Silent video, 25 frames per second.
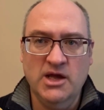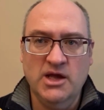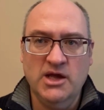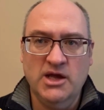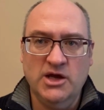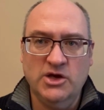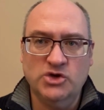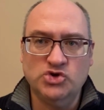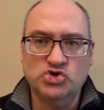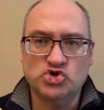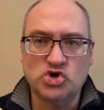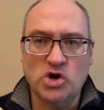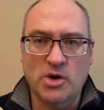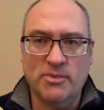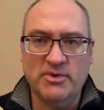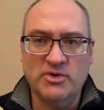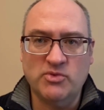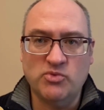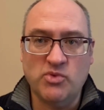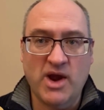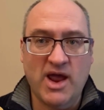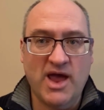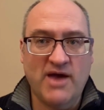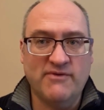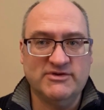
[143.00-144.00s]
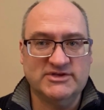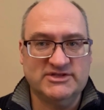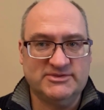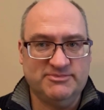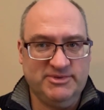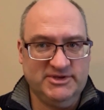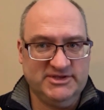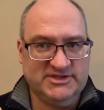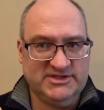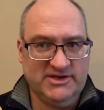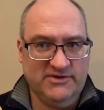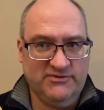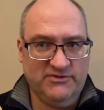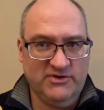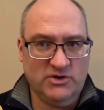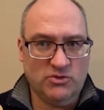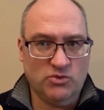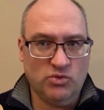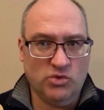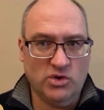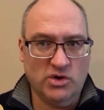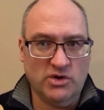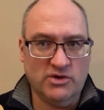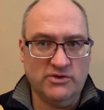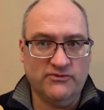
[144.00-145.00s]
In German, we have a specific
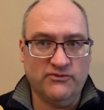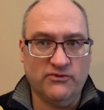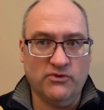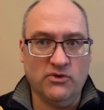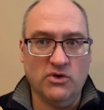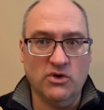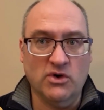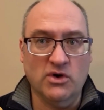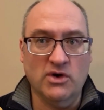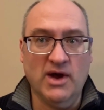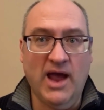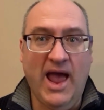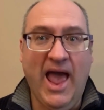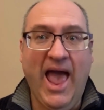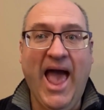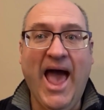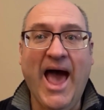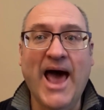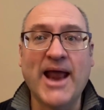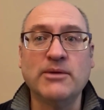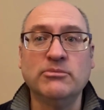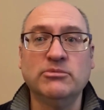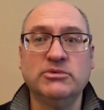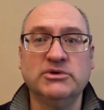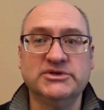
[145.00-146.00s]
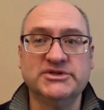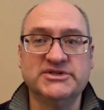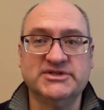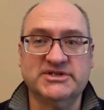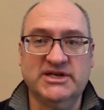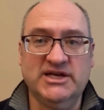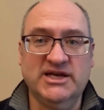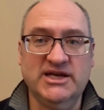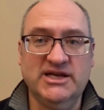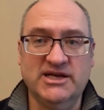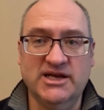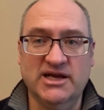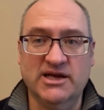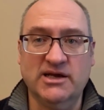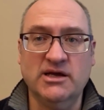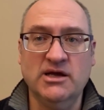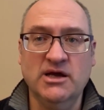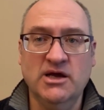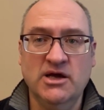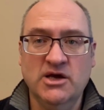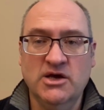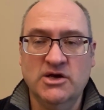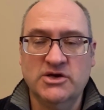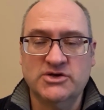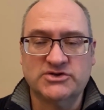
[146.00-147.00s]
word for animals eating.
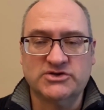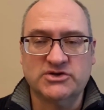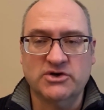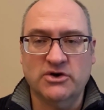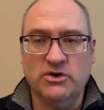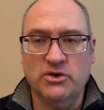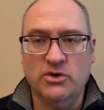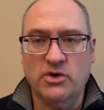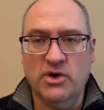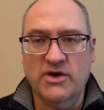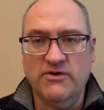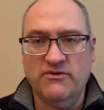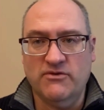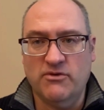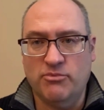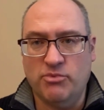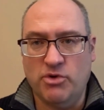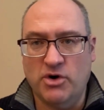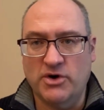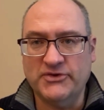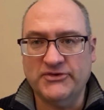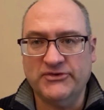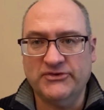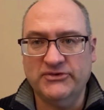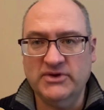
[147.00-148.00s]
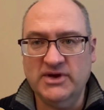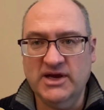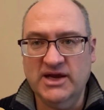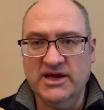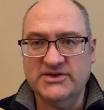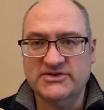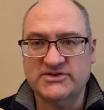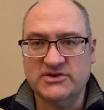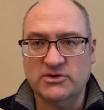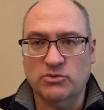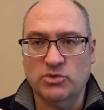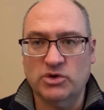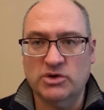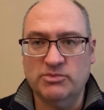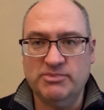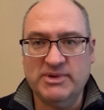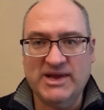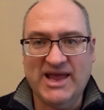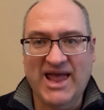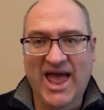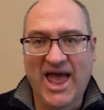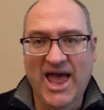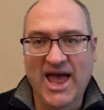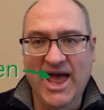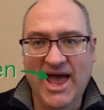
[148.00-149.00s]
So if a person eats, it would be
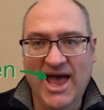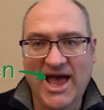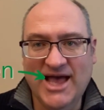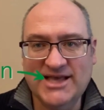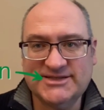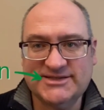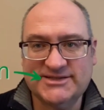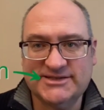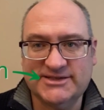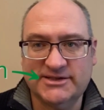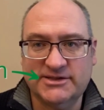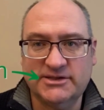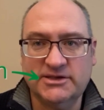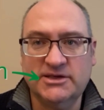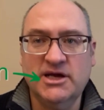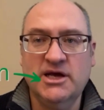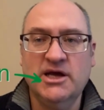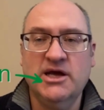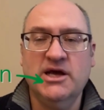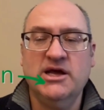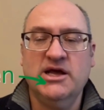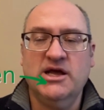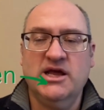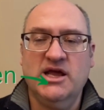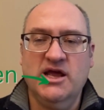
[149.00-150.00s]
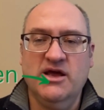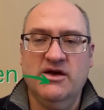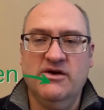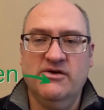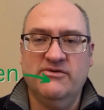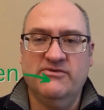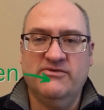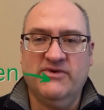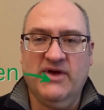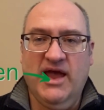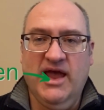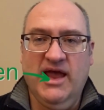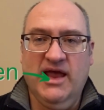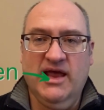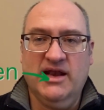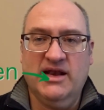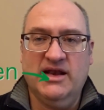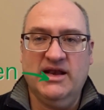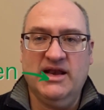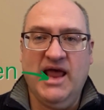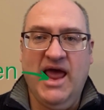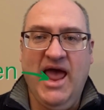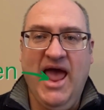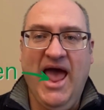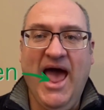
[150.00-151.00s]
essen. If an
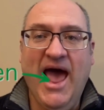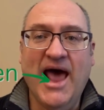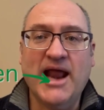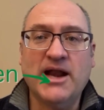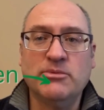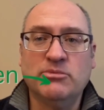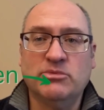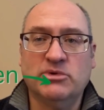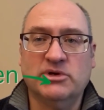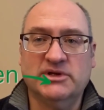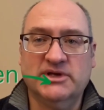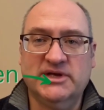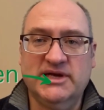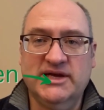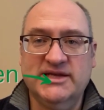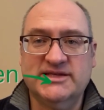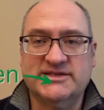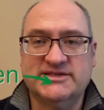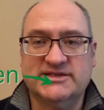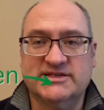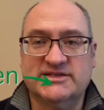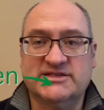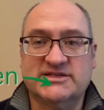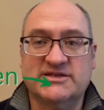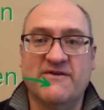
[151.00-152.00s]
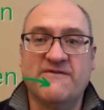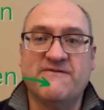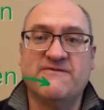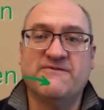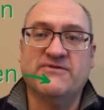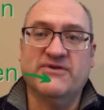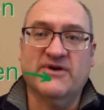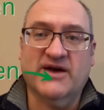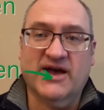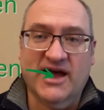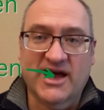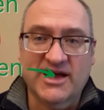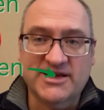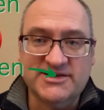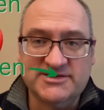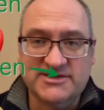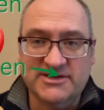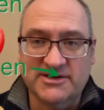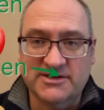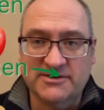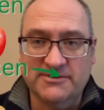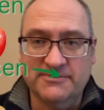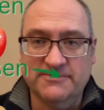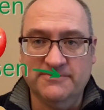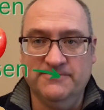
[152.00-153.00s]
animal eats, it's
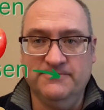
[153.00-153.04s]
fressen.